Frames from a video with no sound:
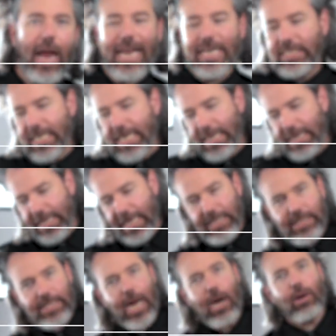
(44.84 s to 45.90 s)
I did
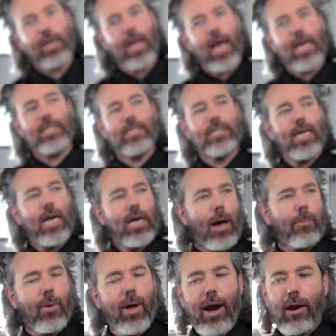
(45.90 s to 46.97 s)
this haircut a couple of